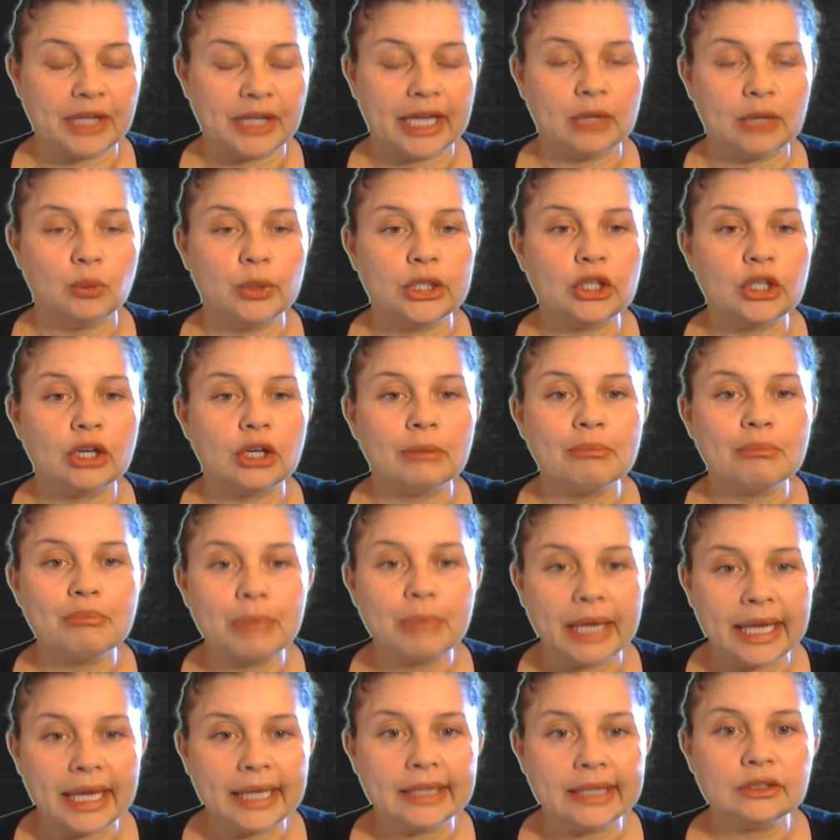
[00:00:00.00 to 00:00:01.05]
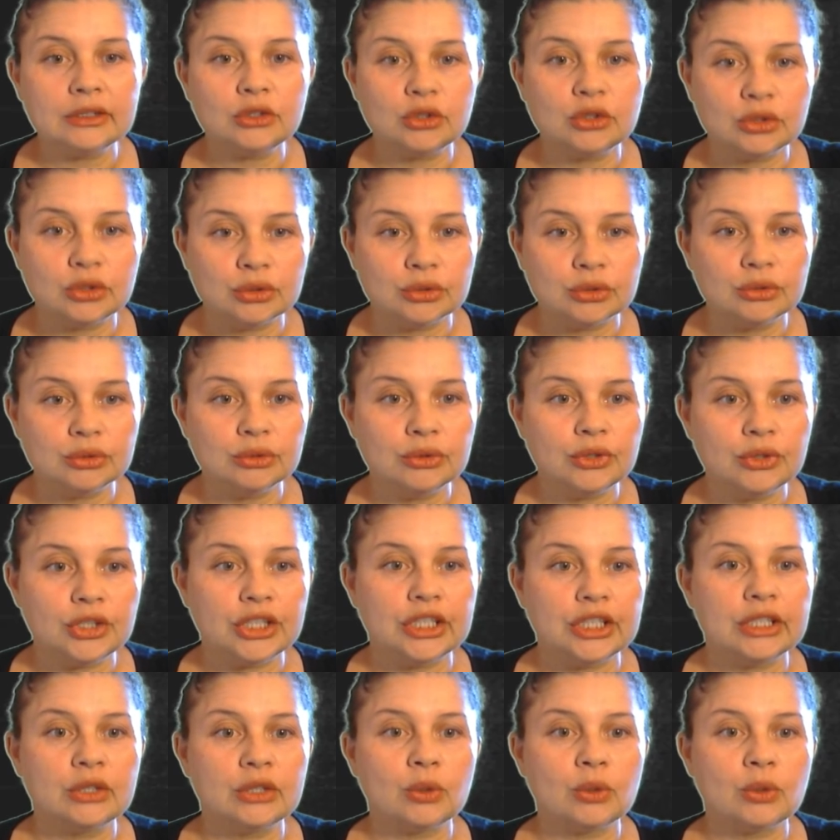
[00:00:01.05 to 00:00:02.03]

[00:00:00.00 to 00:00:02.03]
and we compare to the